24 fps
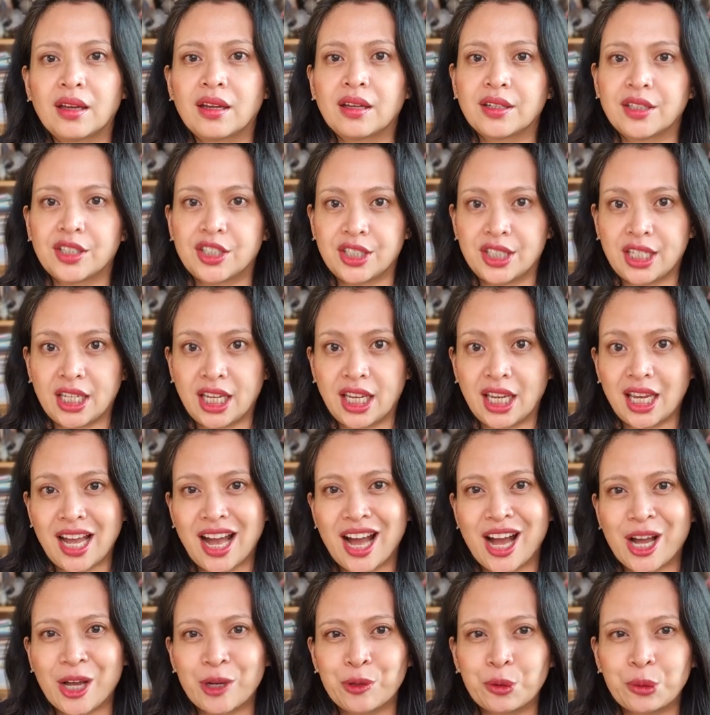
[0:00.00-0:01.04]
Today,
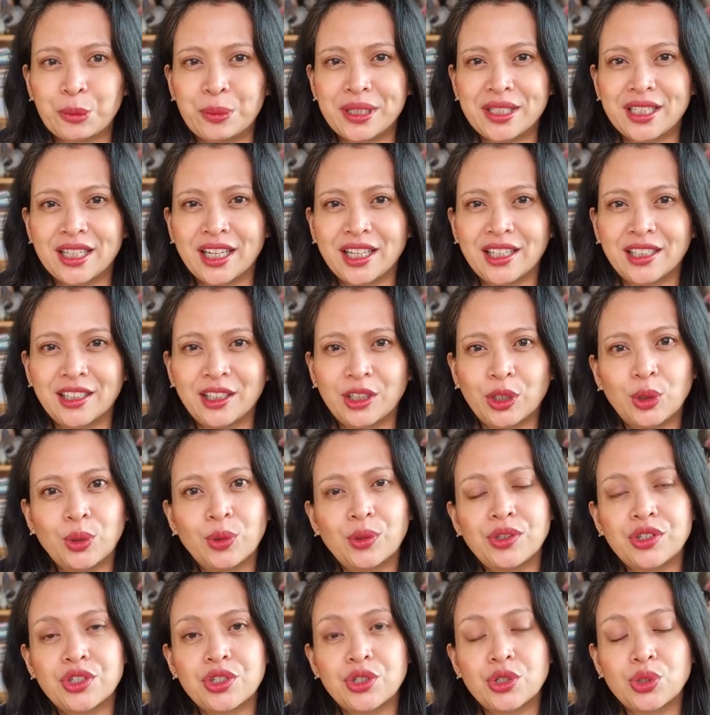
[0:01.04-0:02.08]
I will be telling
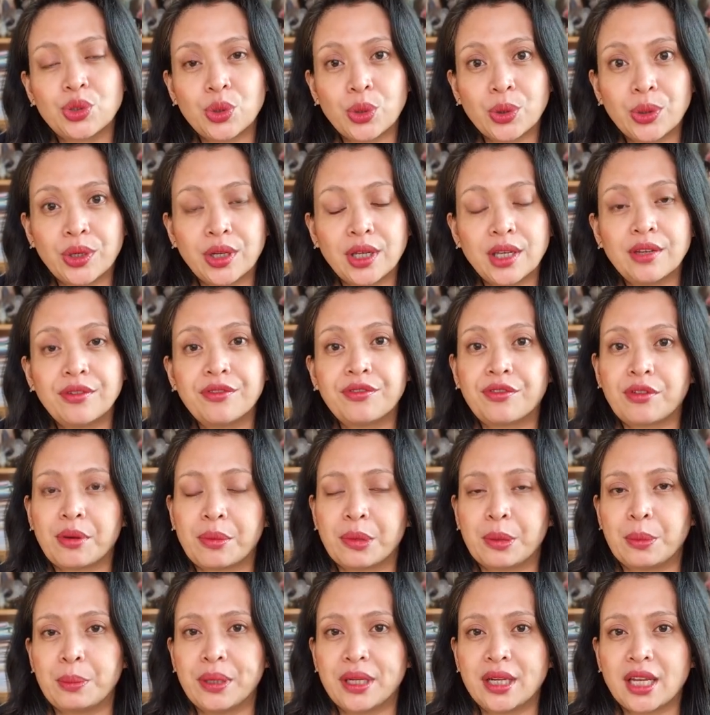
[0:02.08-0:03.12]
you the story
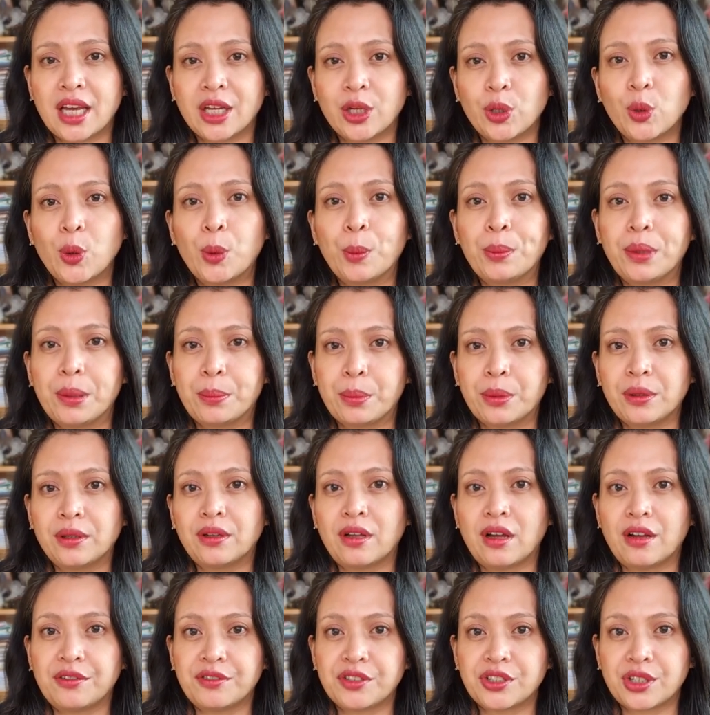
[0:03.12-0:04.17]
from the Bidayuh
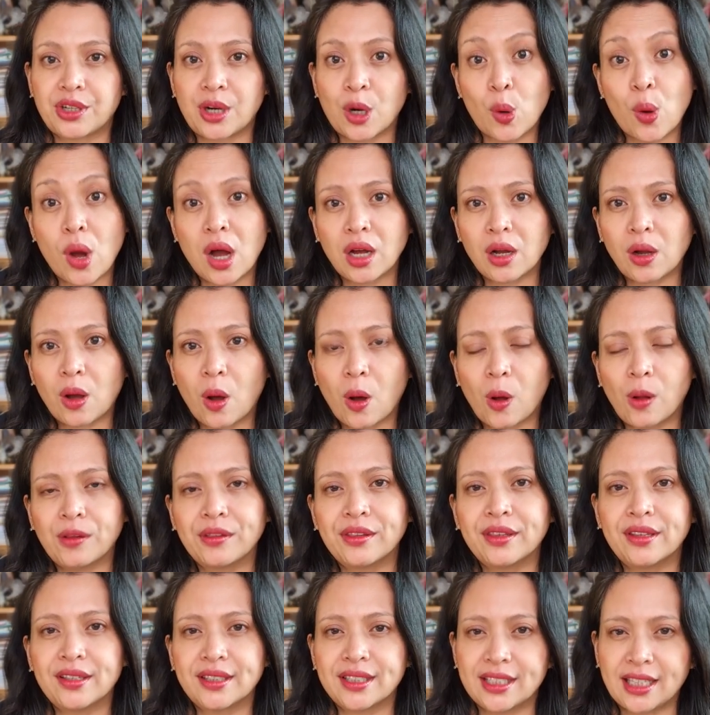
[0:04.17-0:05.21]
people of Sarawak called
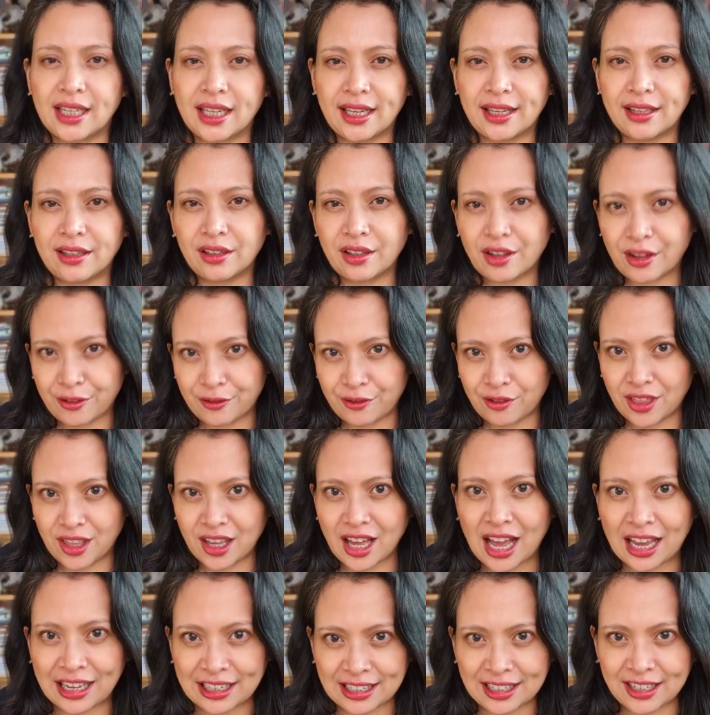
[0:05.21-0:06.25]
The Tale of the
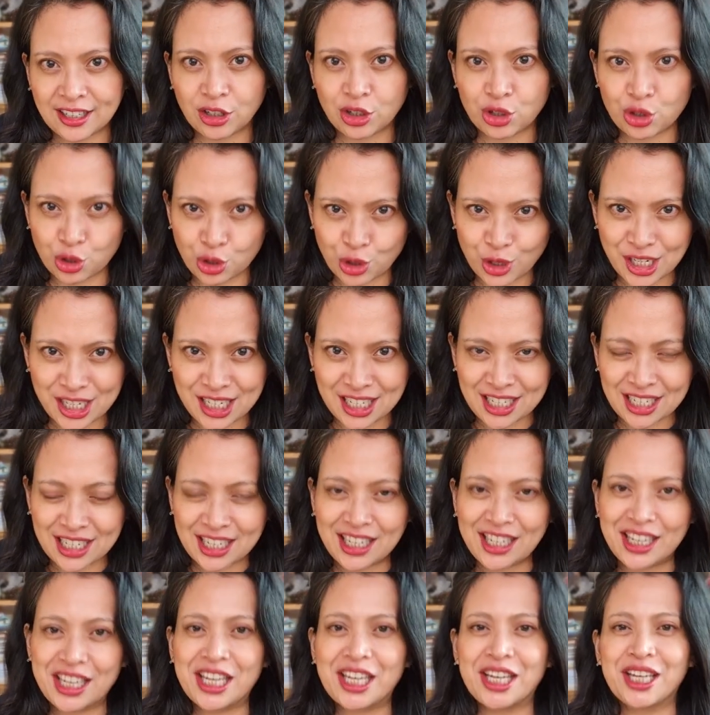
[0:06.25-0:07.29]
Honey Tree.
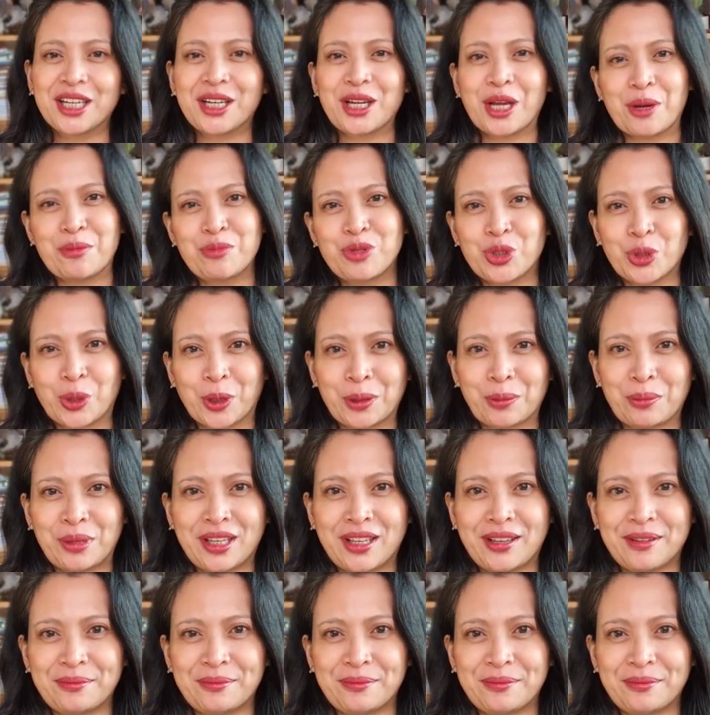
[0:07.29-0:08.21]
Come join me.